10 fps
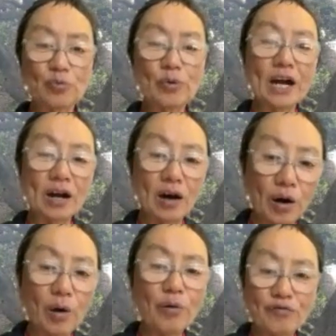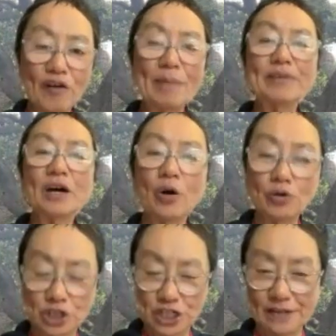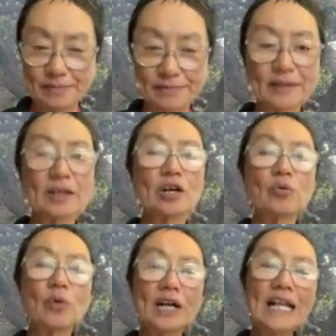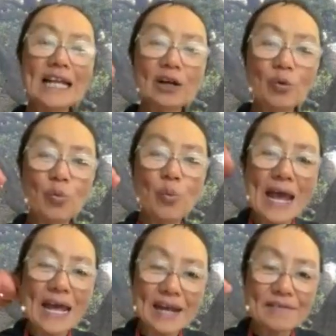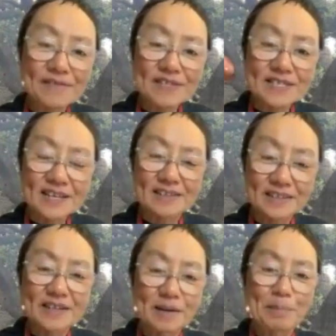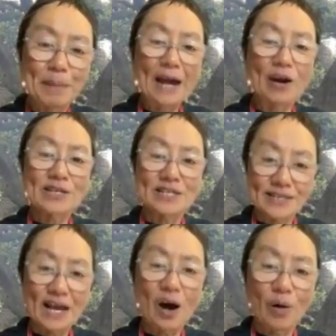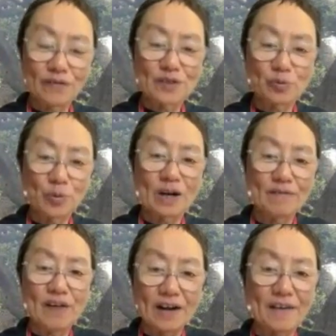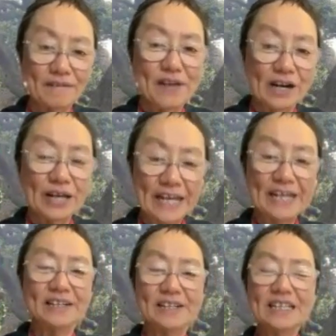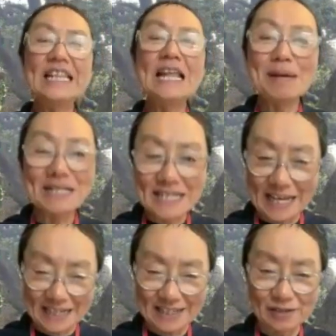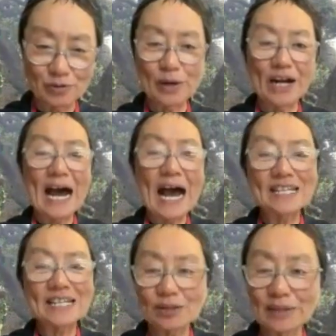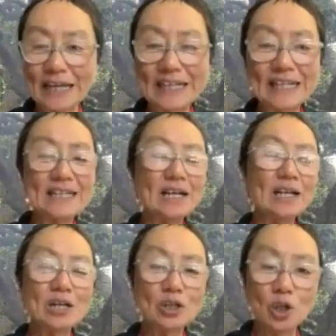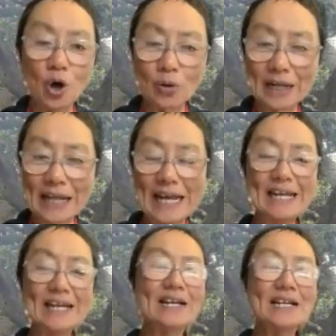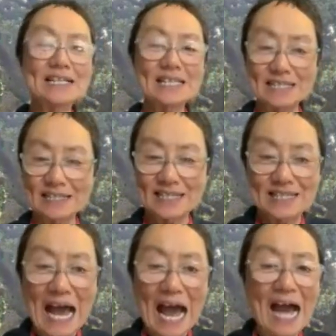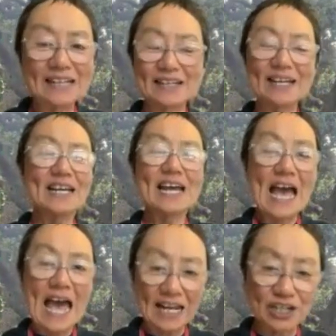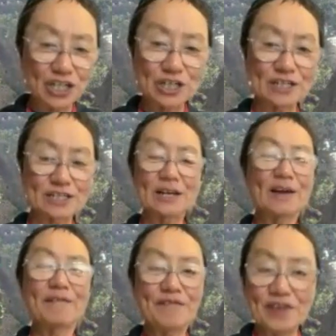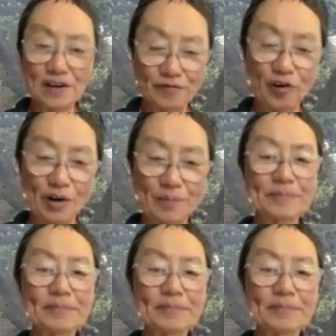we are all from the ocean. We're little waves by ourselves. We're very, very limited. We're isolated, lonely, sad, anxious, fearful.